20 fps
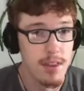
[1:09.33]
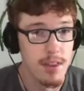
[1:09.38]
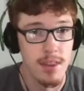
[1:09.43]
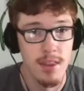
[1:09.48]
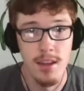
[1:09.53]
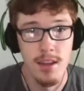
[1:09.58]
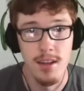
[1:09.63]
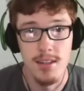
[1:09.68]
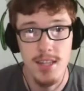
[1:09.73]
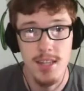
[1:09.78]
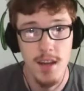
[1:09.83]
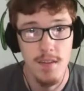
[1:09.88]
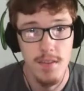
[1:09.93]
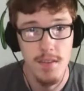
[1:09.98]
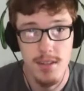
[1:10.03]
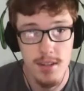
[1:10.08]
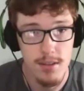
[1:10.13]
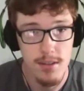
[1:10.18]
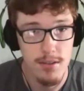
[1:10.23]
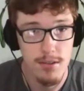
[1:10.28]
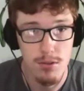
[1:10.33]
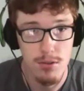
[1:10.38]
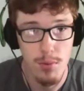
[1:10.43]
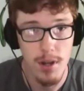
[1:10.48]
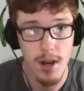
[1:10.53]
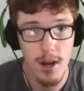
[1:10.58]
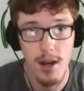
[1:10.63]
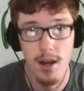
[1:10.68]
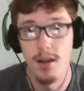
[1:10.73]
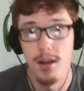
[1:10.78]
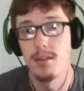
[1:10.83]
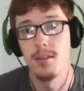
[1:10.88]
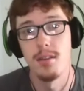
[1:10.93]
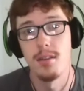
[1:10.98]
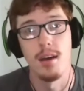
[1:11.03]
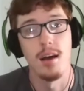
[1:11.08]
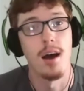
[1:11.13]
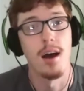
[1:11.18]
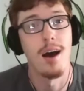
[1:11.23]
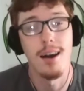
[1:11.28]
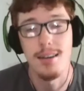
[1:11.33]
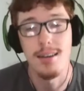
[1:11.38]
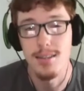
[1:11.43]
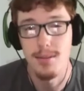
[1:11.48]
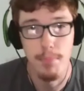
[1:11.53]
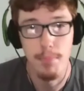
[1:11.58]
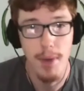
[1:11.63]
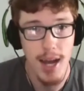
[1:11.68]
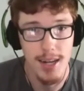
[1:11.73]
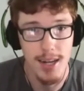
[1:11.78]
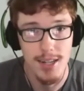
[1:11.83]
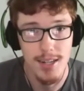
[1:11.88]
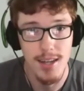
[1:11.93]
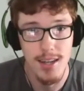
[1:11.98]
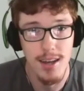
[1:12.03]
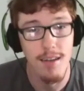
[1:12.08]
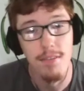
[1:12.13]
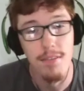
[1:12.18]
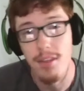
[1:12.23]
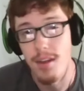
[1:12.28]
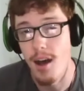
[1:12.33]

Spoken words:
76ers went on, the Hawks matched it.